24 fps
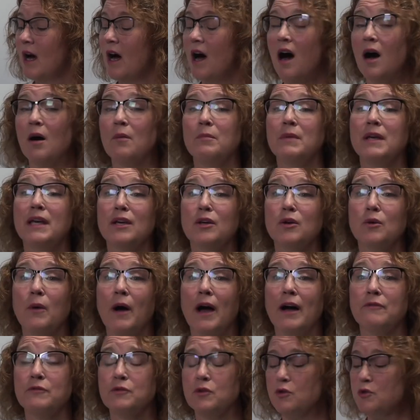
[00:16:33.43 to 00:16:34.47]
I'll meet you
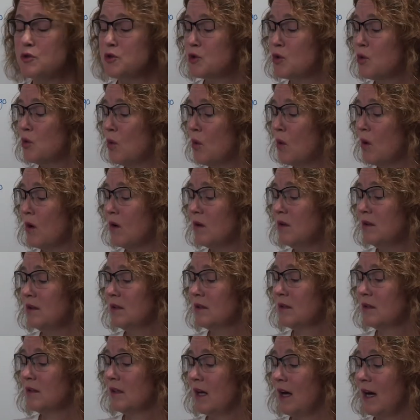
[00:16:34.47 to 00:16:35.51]
after school,
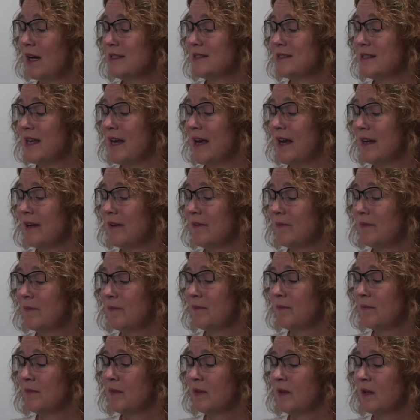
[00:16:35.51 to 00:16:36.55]
I say.
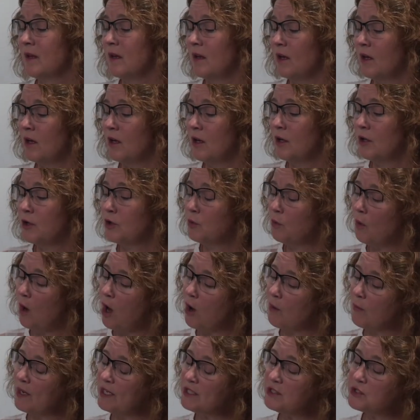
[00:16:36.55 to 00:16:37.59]
You
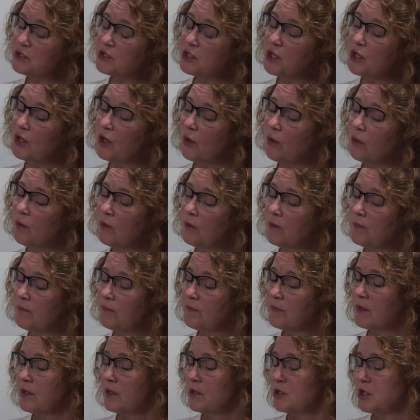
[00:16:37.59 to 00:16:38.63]
always do,
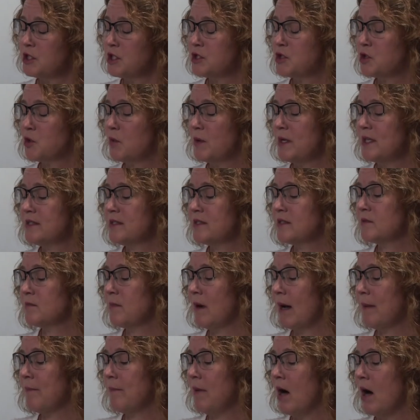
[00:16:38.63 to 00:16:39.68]
she squeezes
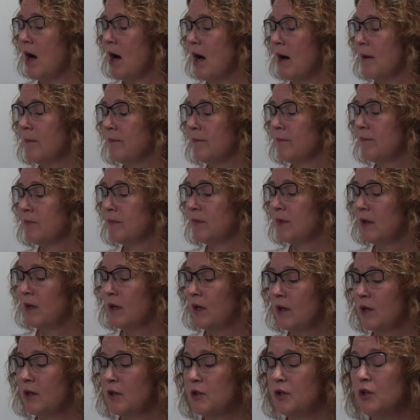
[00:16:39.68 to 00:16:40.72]
my palm.
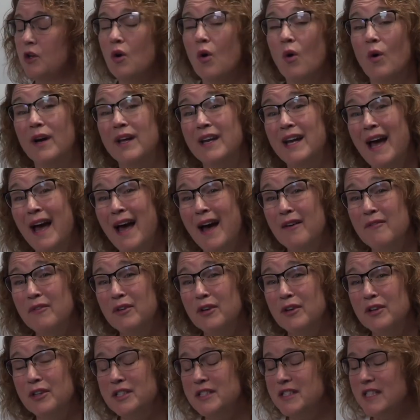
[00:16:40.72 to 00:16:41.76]
You going to have a
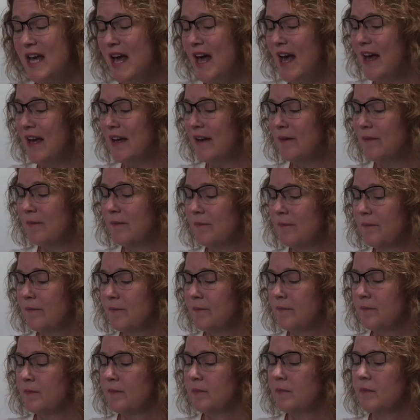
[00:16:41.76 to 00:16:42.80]
good day?
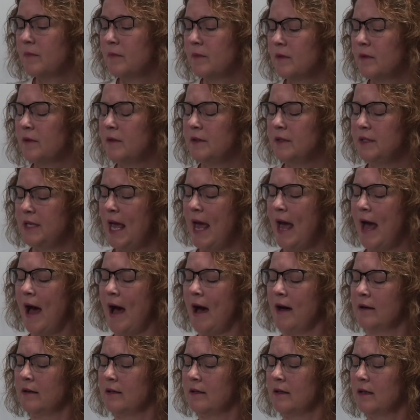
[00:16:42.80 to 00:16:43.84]
Yeah,
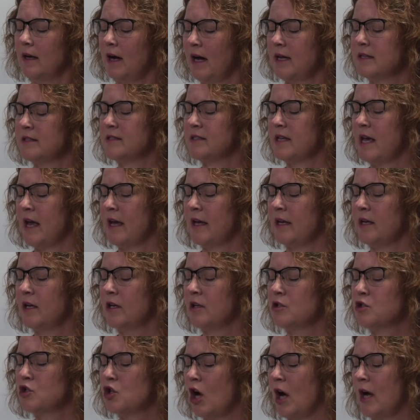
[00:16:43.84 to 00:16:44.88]
I say,
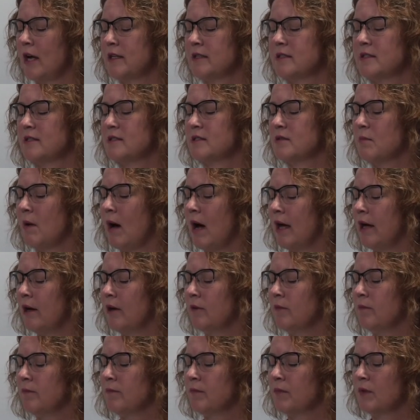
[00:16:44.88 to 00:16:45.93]
trying to
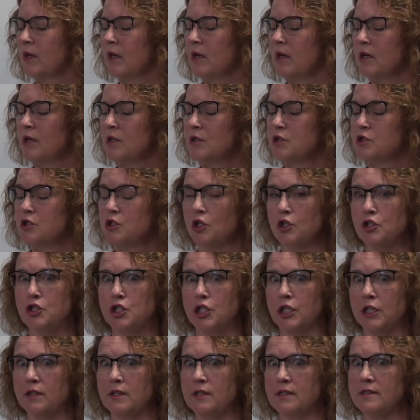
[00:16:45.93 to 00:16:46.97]
smile,
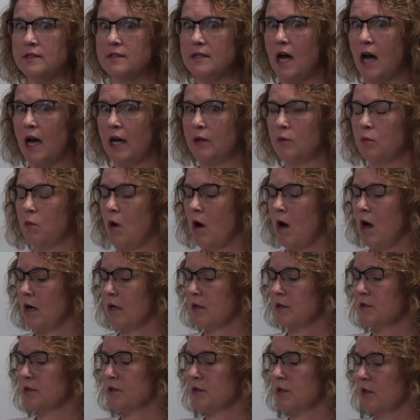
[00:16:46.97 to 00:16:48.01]
searching the
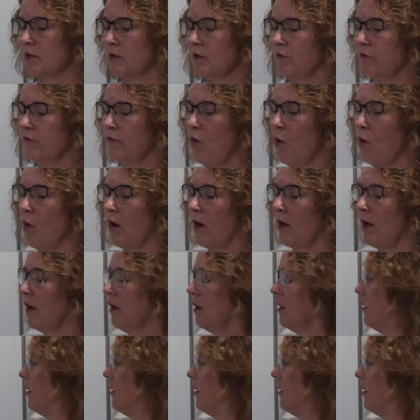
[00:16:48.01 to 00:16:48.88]
sidewalks for